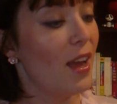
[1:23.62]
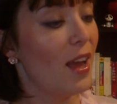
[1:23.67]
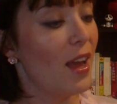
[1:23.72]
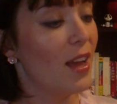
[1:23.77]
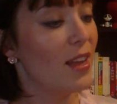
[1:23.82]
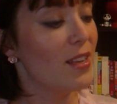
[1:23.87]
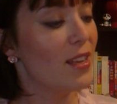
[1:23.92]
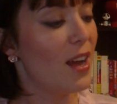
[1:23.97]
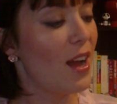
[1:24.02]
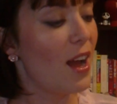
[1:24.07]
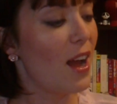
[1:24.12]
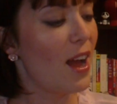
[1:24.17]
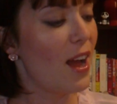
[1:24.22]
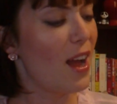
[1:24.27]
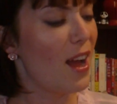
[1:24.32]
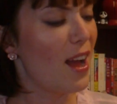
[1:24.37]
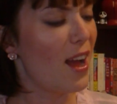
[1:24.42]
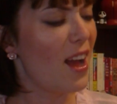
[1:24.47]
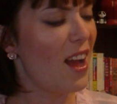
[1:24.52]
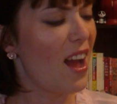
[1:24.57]
And
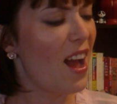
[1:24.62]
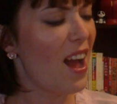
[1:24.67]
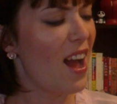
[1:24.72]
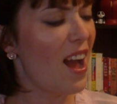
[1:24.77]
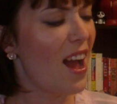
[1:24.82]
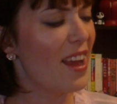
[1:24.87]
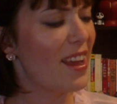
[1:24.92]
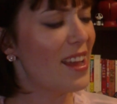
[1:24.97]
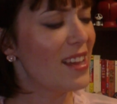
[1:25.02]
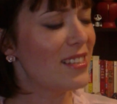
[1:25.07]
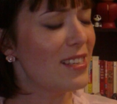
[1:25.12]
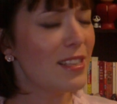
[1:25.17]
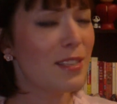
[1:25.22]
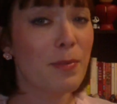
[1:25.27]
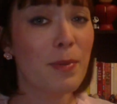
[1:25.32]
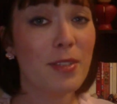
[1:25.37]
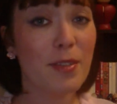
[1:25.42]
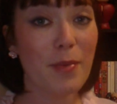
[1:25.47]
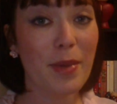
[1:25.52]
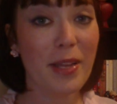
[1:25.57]
I guess it's
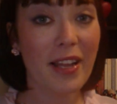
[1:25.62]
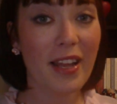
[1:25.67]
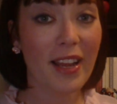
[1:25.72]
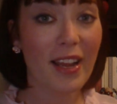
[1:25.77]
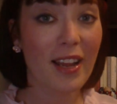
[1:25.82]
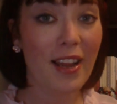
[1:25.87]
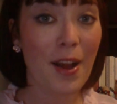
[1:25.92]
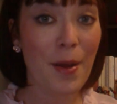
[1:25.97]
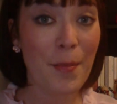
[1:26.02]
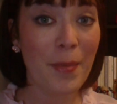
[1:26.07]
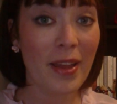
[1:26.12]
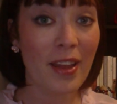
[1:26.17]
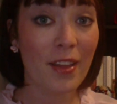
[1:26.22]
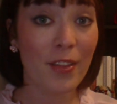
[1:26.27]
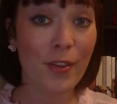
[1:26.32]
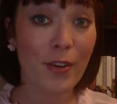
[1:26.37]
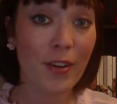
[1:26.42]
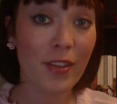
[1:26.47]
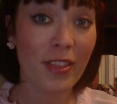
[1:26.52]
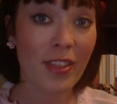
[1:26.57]
supposed to be like a come
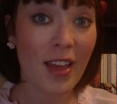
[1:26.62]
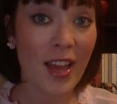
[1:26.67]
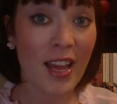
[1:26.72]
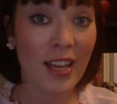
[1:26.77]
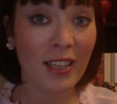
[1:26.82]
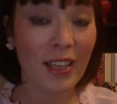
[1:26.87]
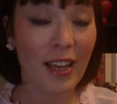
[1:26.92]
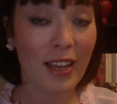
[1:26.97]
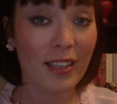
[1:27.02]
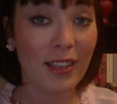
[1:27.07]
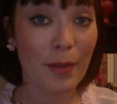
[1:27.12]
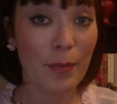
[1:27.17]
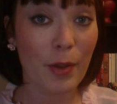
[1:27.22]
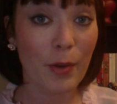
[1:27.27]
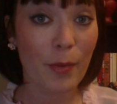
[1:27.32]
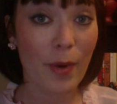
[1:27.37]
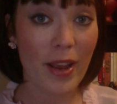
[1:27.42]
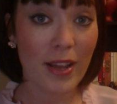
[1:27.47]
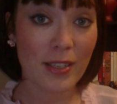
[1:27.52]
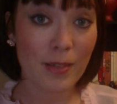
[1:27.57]
hither thing, like let
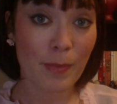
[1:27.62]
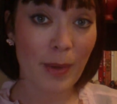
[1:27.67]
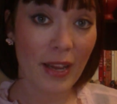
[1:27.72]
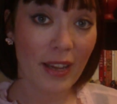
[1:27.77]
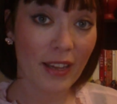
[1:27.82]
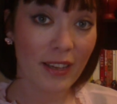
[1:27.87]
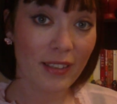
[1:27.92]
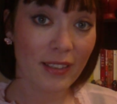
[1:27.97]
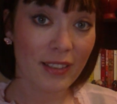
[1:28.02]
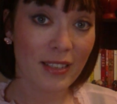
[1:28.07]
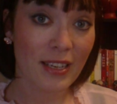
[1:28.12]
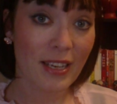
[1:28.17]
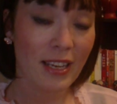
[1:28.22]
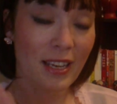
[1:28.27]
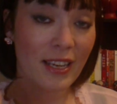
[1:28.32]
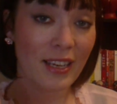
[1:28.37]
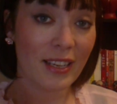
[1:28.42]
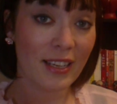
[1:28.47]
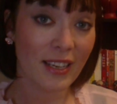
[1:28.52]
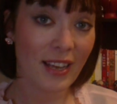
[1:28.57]
me raise my
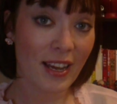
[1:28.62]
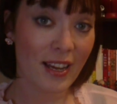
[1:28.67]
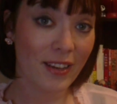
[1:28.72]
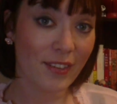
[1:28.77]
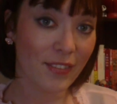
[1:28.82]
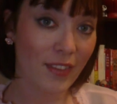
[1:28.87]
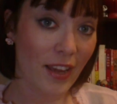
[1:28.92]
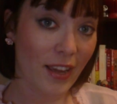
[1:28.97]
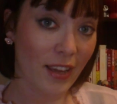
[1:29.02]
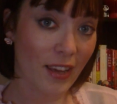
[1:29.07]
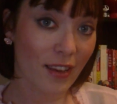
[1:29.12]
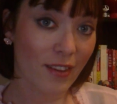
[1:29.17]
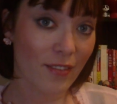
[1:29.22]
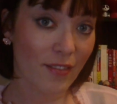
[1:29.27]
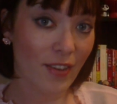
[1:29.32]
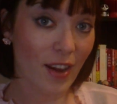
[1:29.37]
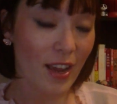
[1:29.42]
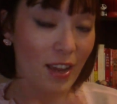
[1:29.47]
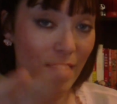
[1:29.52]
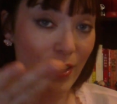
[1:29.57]
knee and kind of like
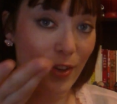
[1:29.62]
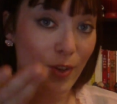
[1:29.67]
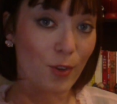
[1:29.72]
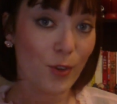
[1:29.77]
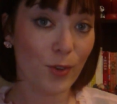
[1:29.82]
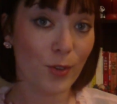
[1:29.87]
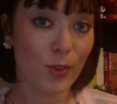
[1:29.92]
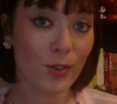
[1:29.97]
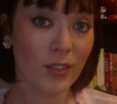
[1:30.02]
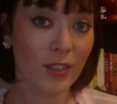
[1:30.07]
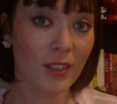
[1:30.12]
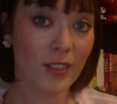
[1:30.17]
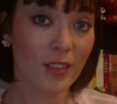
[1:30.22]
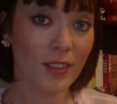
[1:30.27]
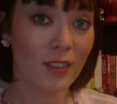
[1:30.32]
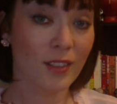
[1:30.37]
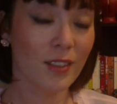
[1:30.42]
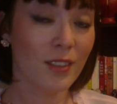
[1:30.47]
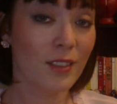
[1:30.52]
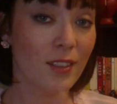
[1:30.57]
invite you
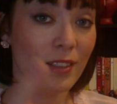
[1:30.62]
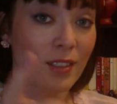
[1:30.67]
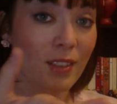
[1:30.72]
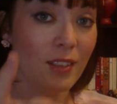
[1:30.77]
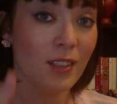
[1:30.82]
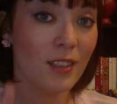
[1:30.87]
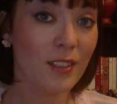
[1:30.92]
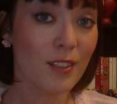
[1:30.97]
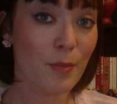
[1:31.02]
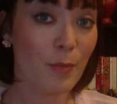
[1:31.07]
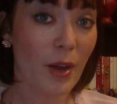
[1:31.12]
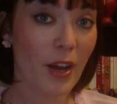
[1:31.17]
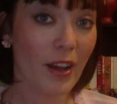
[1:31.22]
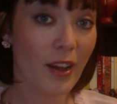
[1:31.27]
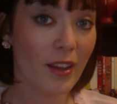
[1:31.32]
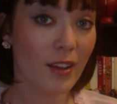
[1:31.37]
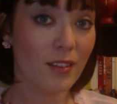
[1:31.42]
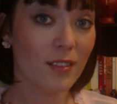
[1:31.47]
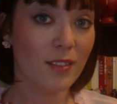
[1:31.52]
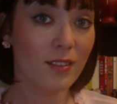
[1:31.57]
into
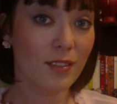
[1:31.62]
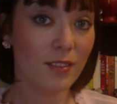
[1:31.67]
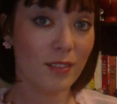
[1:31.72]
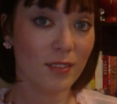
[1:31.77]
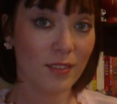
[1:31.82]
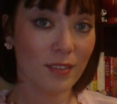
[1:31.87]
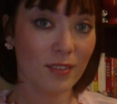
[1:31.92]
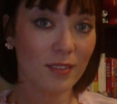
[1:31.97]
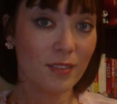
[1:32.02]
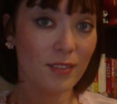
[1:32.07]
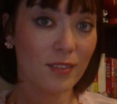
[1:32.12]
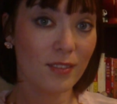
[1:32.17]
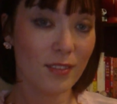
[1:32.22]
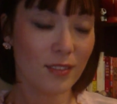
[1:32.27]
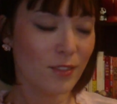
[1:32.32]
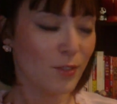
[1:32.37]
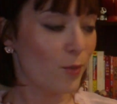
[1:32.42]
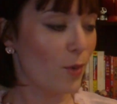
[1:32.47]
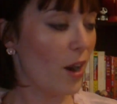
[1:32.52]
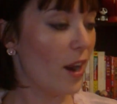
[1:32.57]
my,
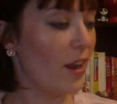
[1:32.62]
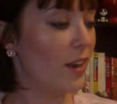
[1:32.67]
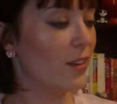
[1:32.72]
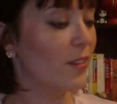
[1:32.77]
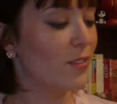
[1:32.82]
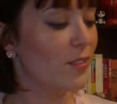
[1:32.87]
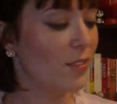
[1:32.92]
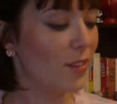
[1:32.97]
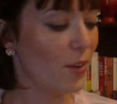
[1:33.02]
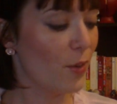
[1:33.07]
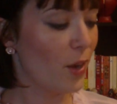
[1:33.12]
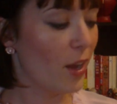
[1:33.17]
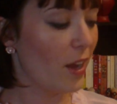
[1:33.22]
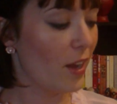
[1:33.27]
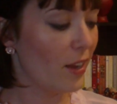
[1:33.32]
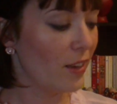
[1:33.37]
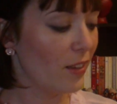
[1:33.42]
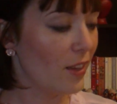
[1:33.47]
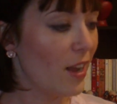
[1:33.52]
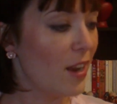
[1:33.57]
right,
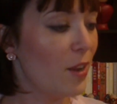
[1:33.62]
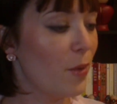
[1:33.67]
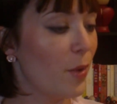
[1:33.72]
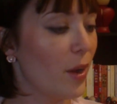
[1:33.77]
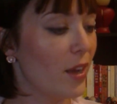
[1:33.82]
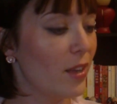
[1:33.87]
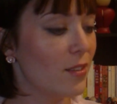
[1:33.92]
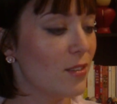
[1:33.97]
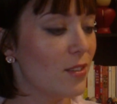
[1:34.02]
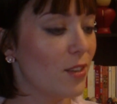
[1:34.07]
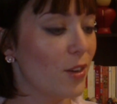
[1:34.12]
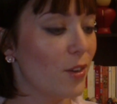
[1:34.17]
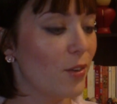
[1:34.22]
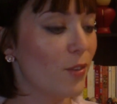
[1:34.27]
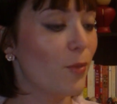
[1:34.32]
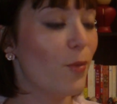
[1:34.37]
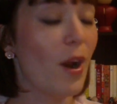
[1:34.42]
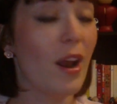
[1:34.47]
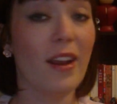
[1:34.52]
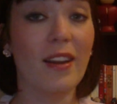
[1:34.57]
okay, anyway,
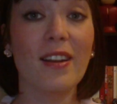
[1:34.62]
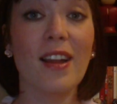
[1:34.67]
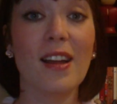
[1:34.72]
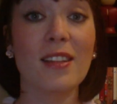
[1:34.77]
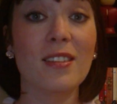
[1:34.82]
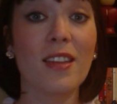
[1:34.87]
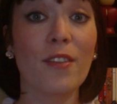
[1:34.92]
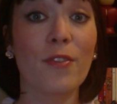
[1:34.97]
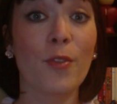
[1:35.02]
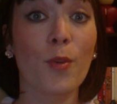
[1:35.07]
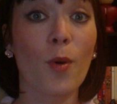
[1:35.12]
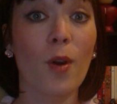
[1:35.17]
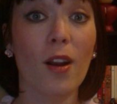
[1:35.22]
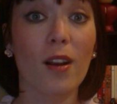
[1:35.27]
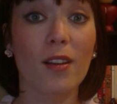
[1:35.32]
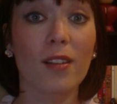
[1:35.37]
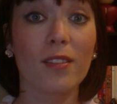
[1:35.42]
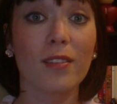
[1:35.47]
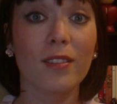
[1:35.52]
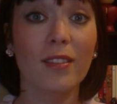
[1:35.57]
so, right, not safe for
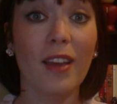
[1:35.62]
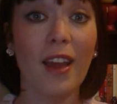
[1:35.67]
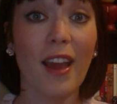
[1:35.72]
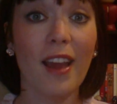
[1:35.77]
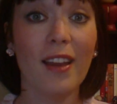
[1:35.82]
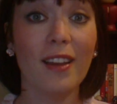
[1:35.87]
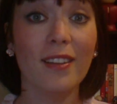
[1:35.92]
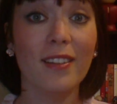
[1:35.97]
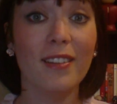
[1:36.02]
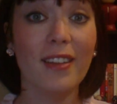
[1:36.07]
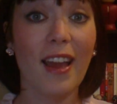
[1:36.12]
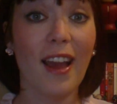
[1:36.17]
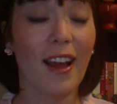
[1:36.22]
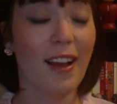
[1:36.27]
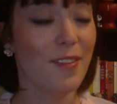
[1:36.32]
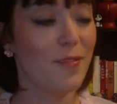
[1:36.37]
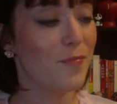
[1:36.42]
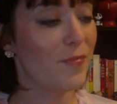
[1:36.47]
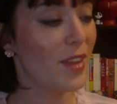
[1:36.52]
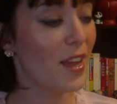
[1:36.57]
work, okay,
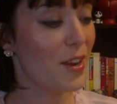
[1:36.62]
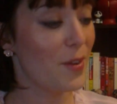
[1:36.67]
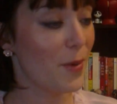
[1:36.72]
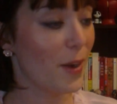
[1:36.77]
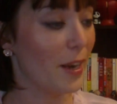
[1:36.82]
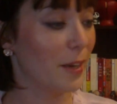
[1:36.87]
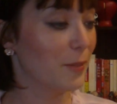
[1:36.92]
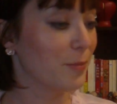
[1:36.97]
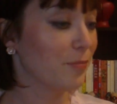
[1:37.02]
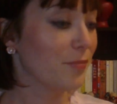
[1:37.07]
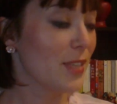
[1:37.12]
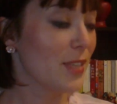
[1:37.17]
yeah, anyway.